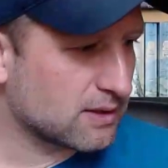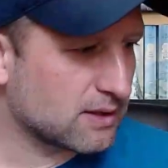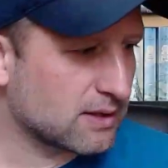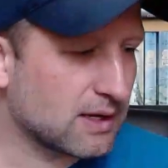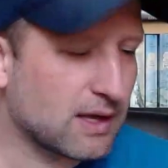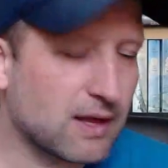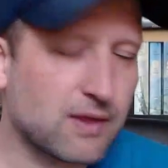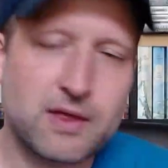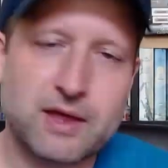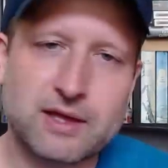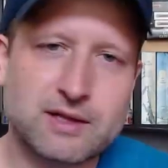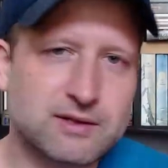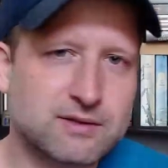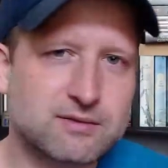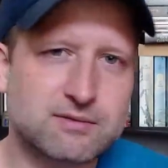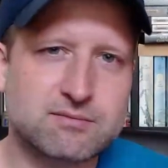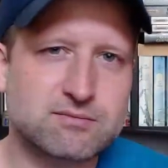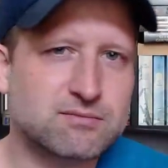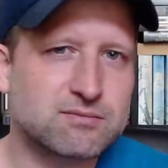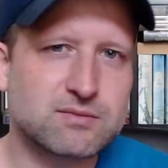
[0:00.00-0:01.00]
I think
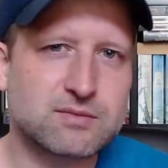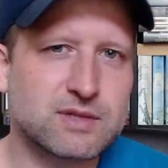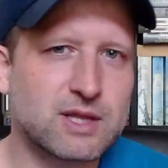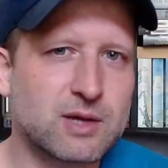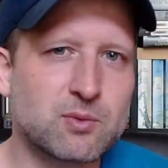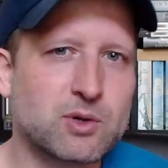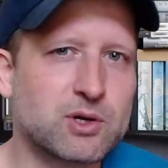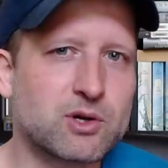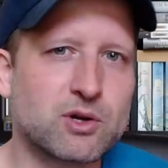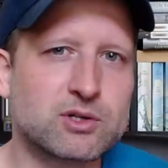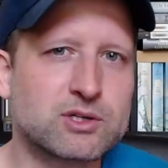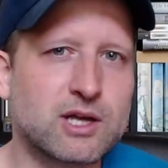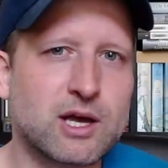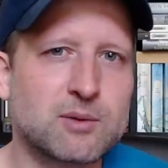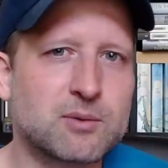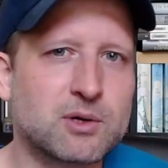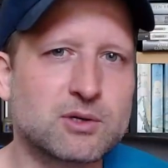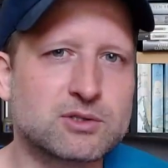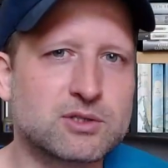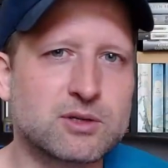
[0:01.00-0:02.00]
they will not
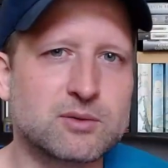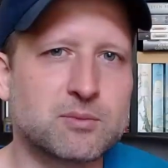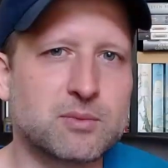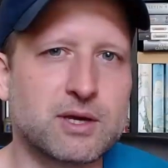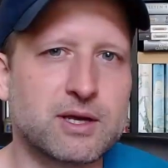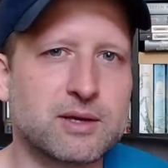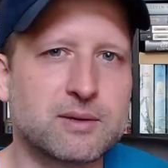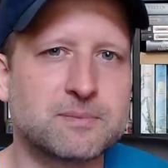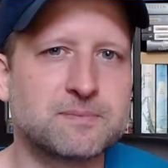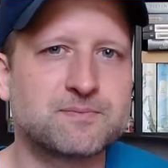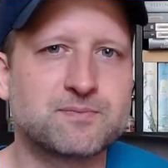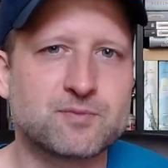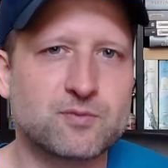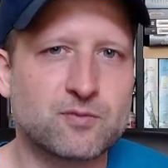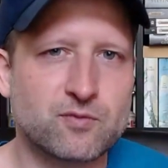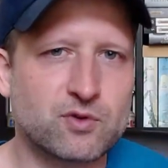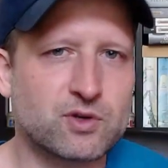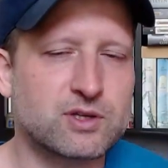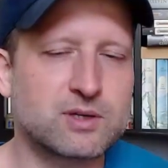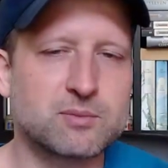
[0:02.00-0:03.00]
come out in May.
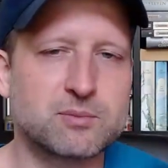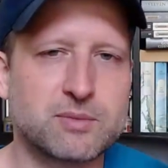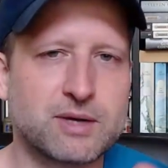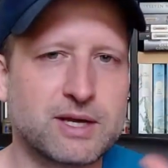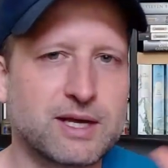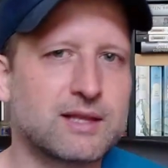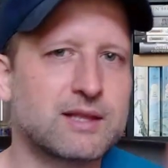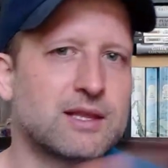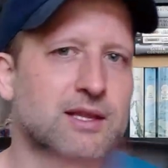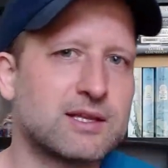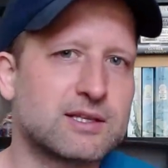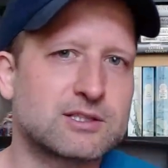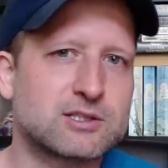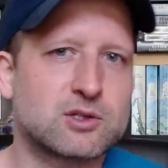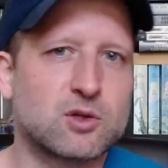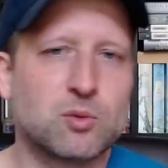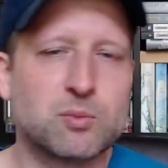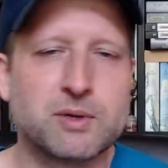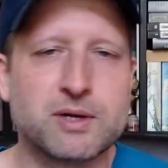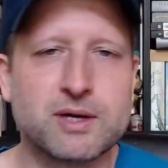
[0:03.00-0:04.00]
In May, it's
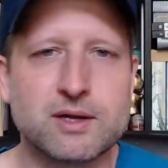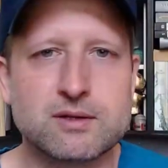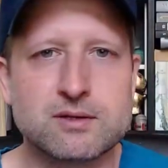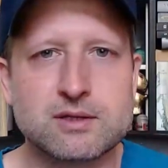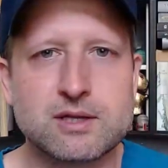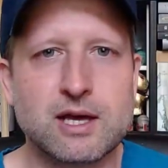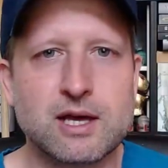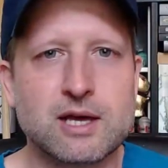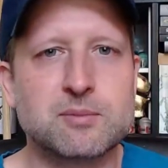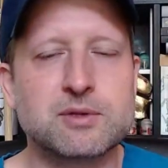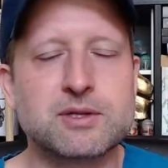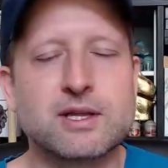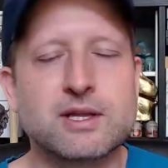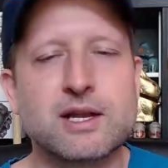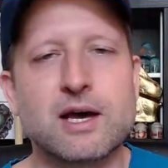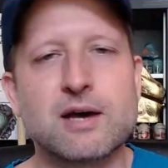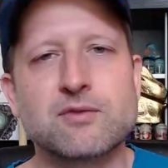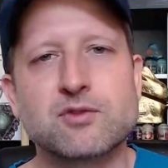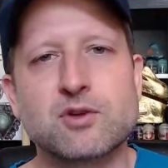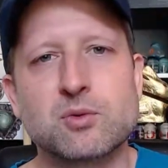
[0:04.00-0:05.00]
Lumineth time, and then
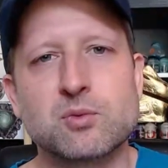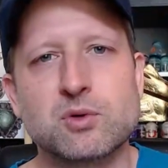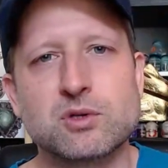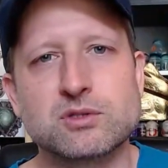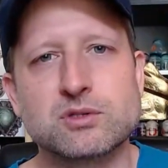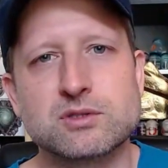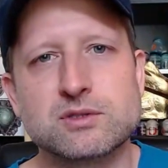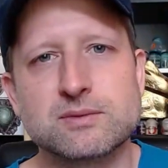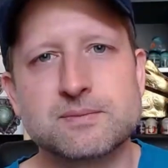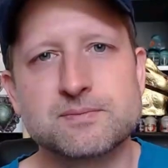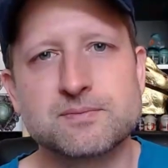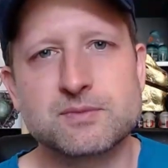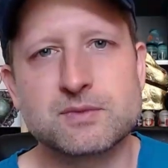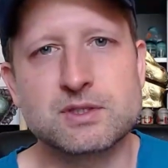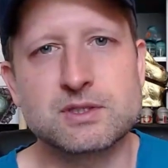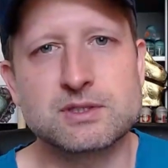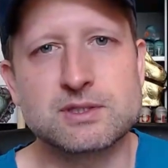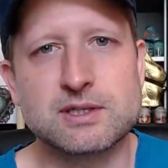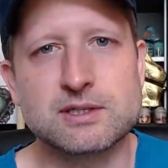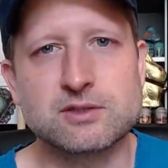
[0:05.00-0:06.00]
afterwards,
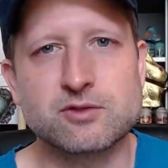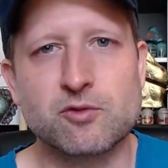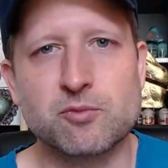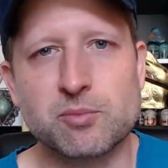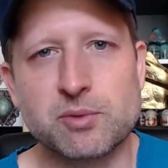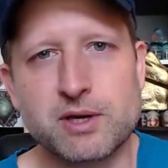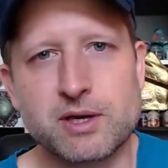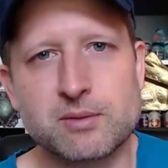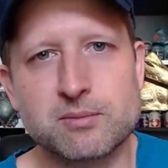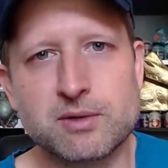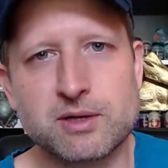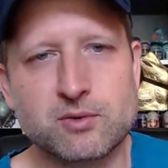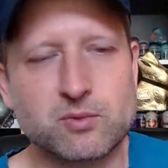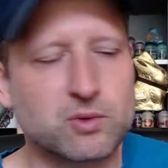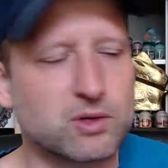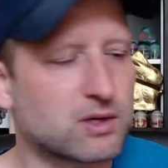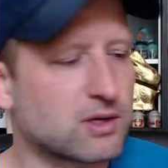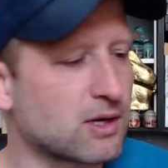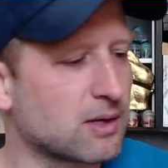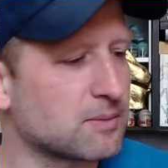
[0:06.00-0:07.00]
the Sons of Behemat
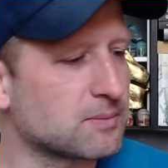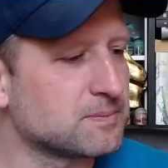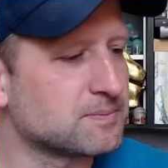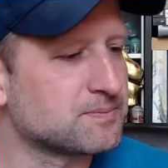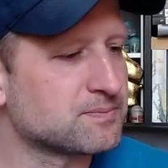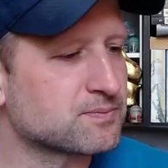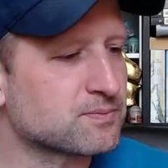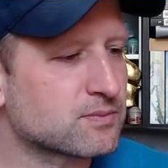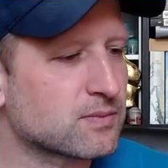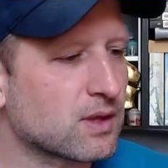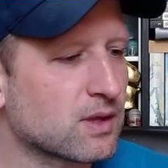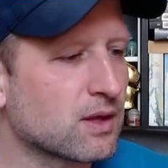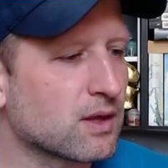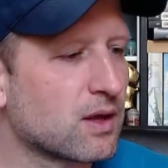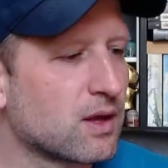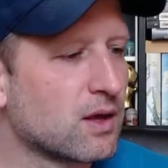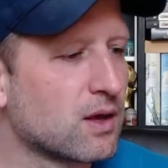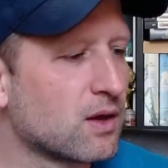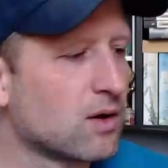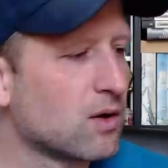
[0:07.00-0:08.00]
will come.
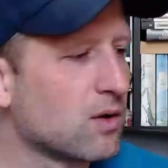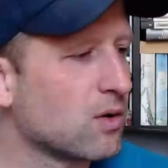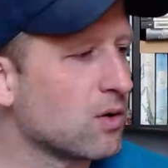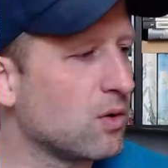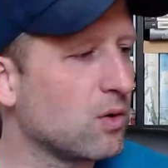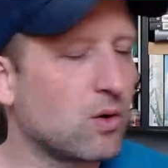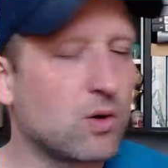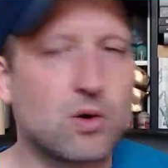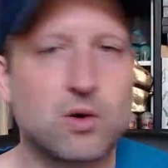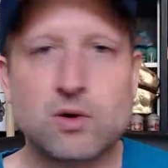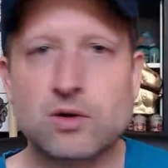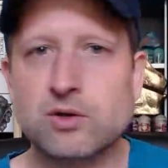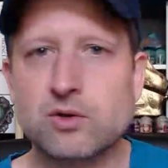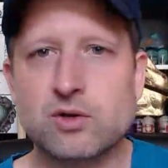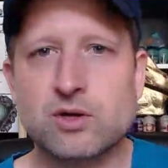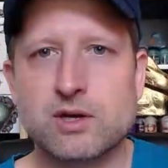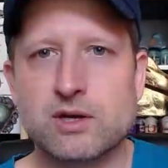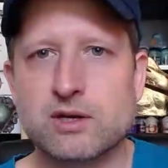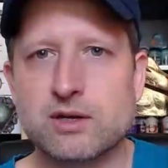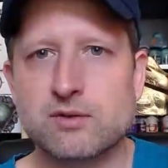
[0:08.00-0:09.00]
Or you
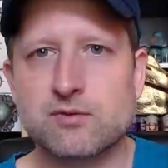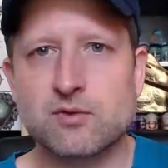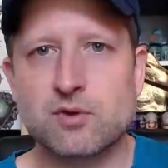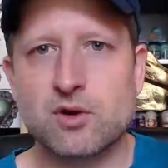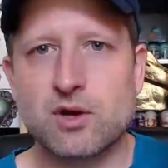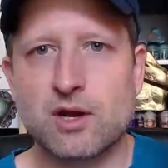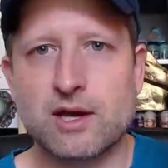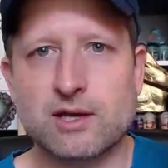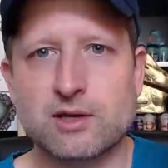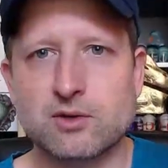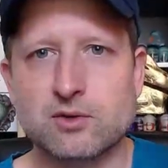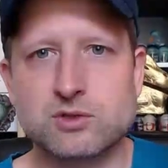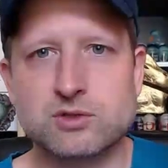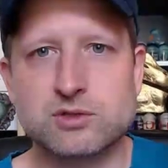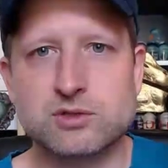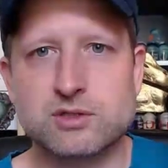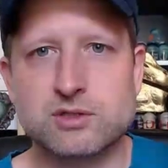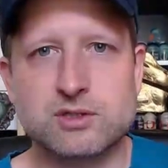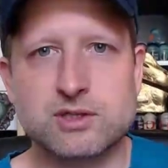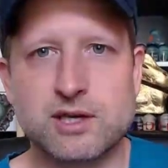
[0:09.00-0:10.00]
can, if you like,
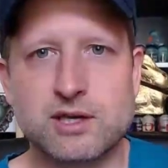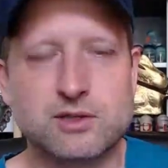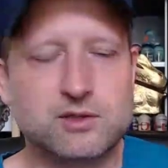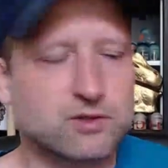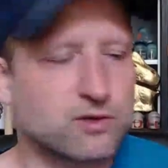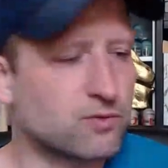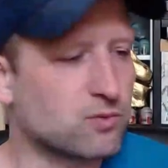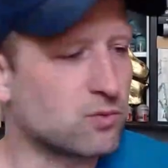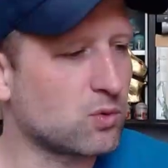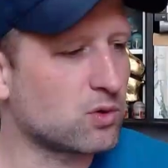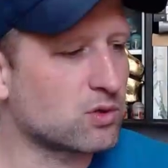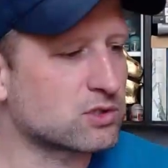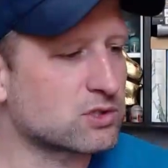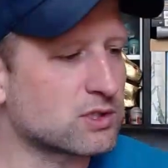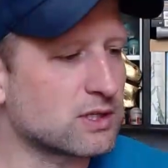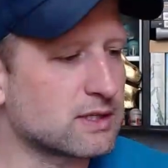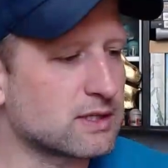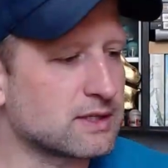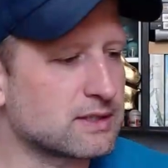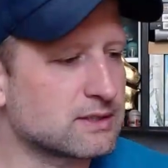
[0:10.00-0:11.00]
use the Kings of War
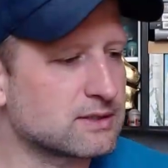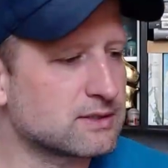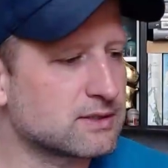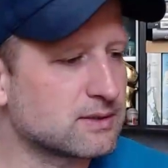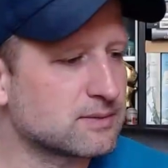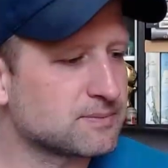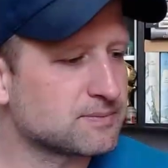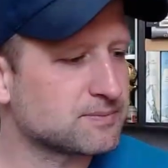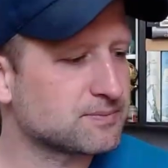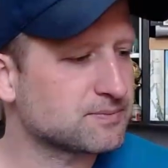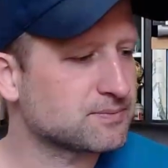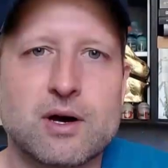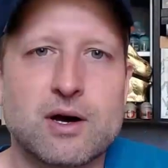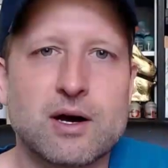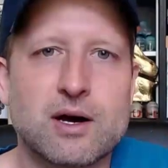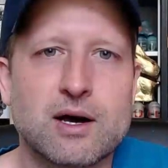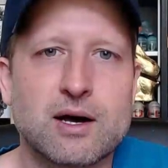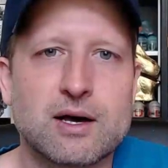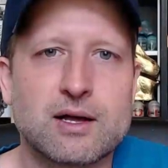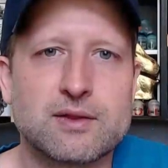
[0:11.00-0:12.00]
giants.
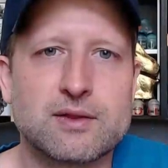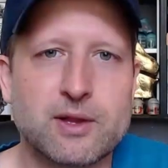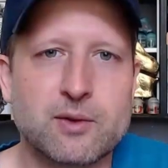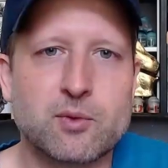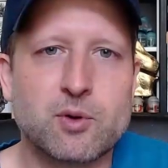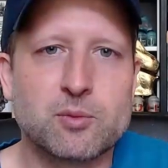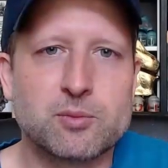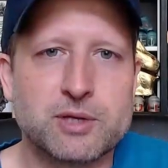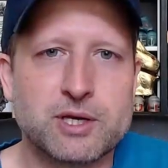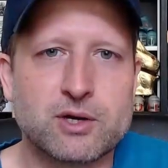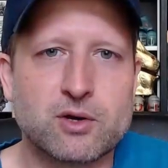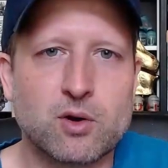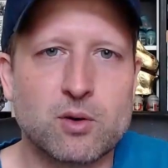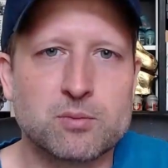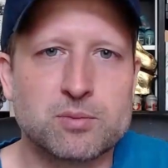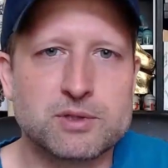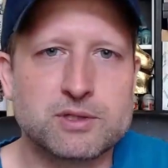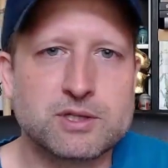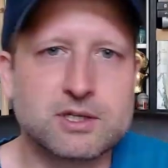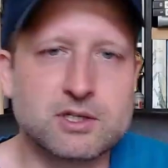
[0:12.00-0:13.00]
There will be a
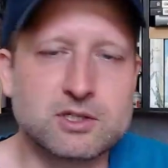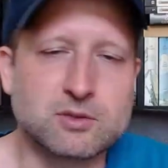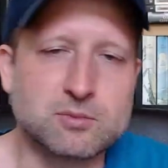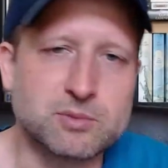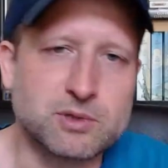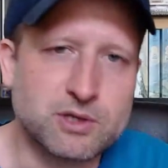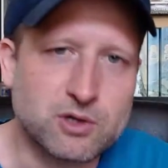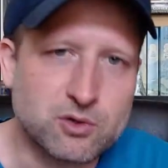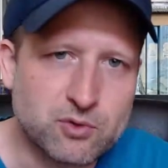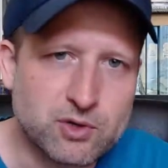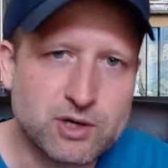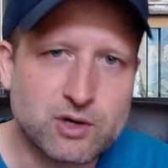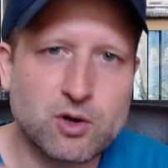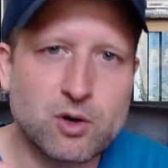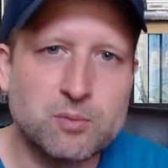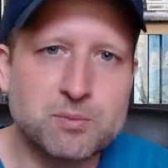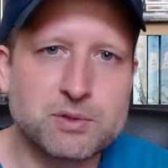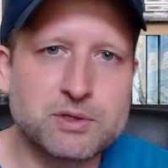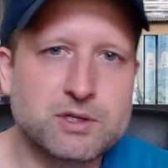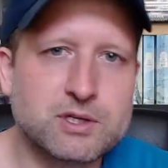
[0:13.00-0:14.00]
competition, but a real
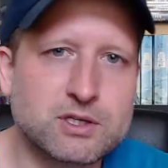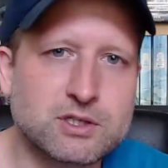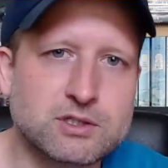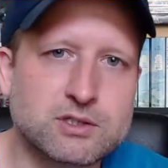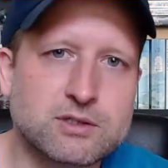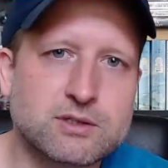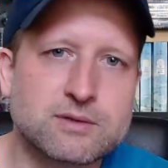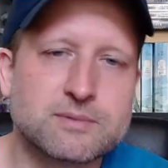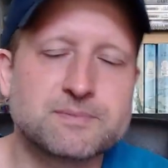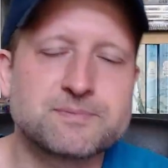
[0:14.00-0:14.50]
competition.